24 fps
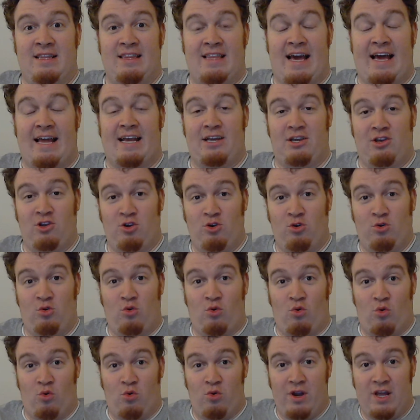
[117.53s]
that dude
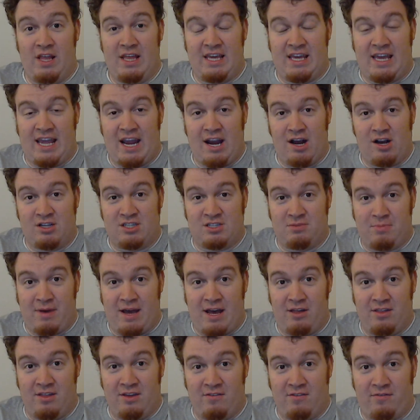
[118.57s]
really cares
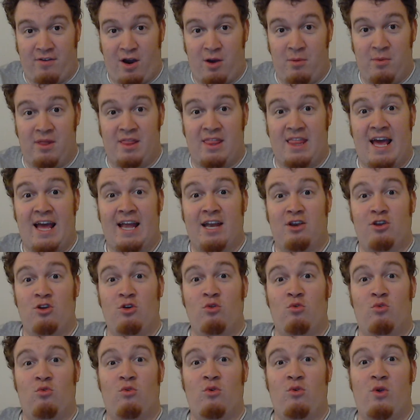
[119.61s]
about the environment. That
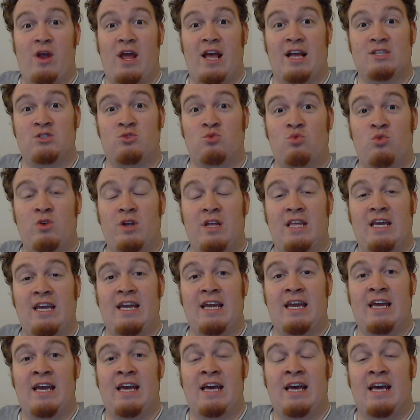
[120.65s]
dude has
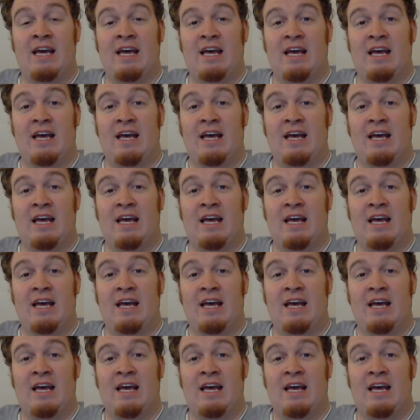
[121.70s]
really,